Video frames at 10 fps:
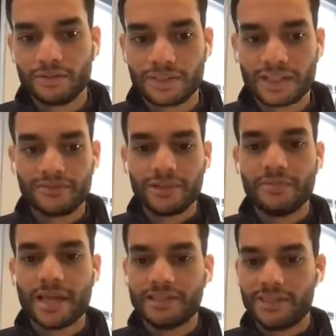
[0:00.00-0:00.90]
Just giving
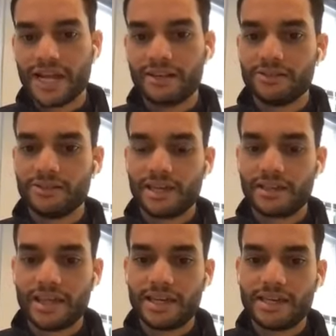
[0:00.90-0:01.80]
them that channel so
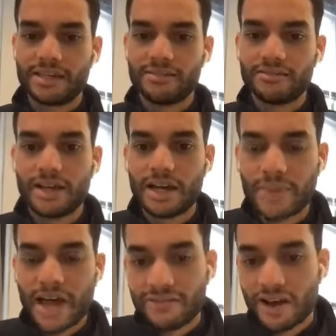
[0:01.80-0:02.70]
that they can
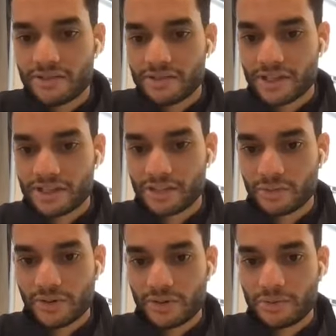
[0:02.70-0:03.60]
have conversations
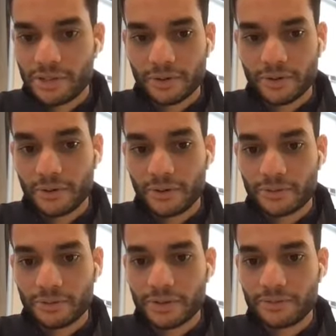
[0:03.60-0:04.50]
with other people going
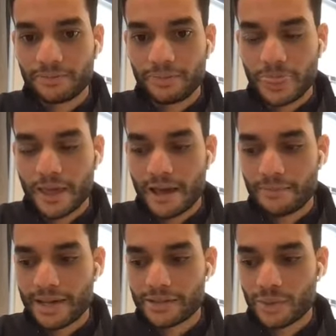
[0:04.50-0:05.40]
through it
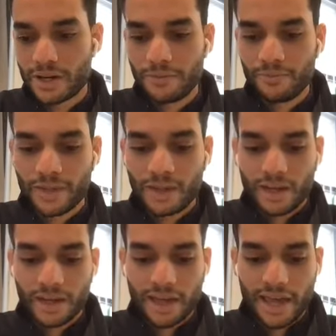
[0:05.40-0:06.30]
as well.
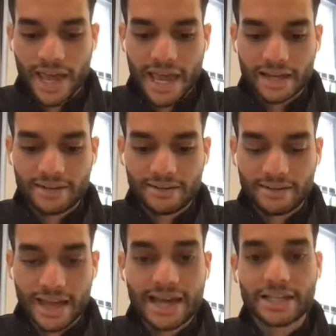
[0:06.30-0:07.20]
And
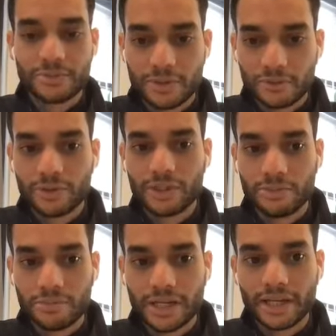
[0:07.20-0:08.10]
that has been a
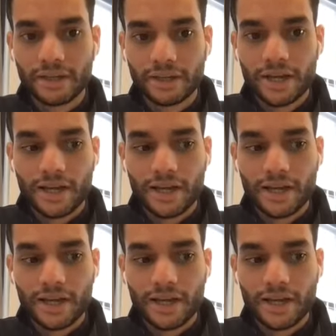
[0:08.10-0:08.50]
really big